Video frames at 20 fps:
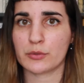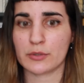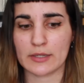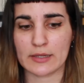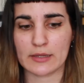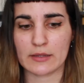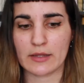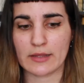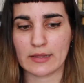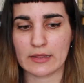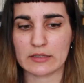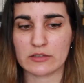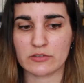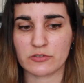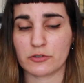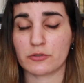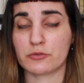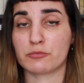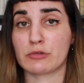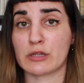or at
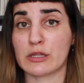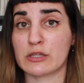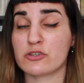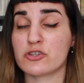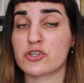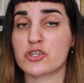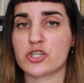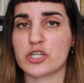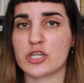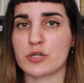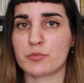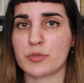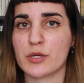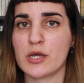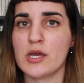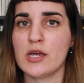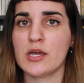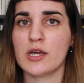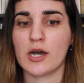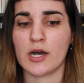least her relationship
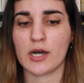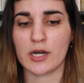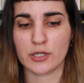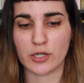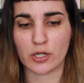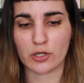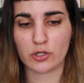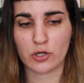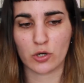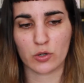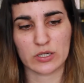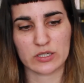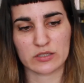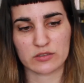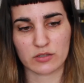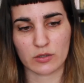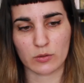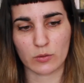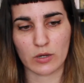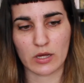not going
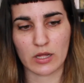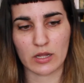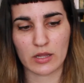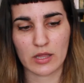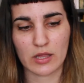so well.